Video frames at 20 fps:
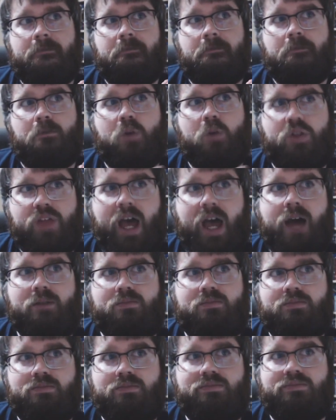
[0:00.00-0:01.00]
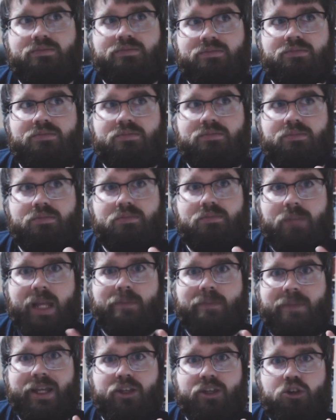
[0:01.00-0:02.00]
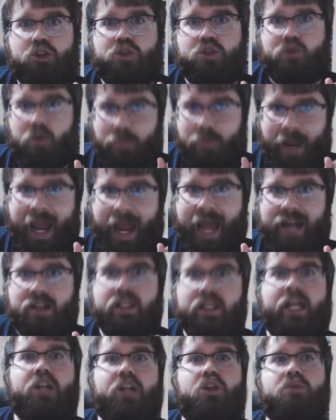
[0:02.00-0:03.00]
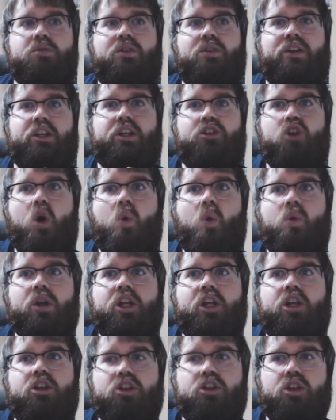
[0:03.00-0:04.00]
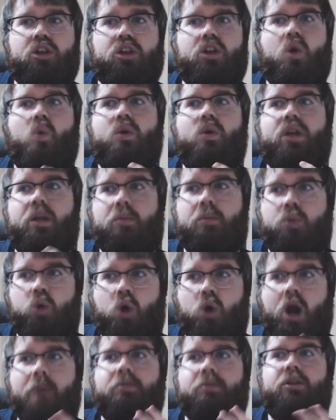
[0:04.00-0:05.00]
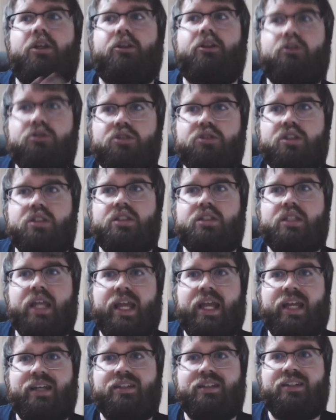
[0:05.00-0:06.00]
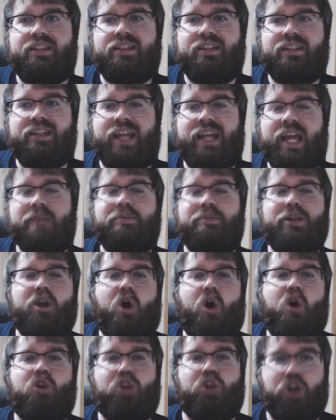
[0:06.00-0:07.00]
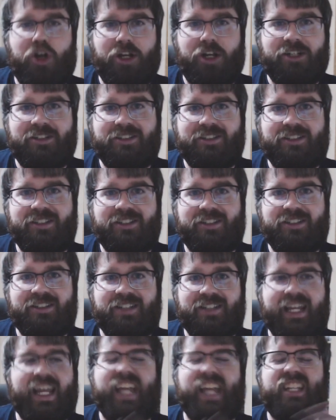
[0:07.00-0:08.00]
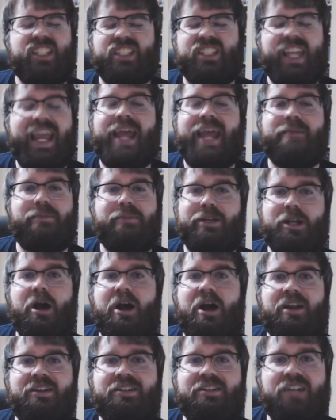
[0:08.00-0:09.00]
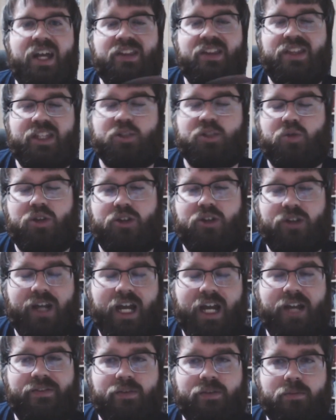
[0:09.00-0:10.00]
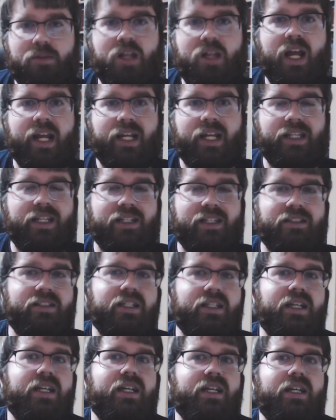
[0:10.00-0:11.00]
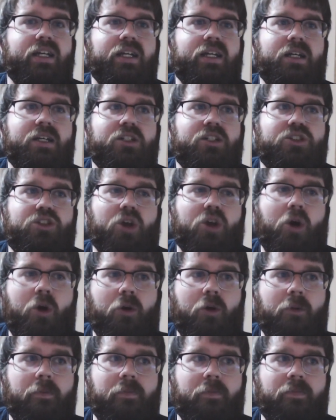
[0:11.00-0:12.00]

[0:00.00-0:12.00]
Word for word: without it being used for bad. Like in terms of like, no one could properly use this thing and be all good. Like it just can't be done. I think that's what they're kind of implying in this. So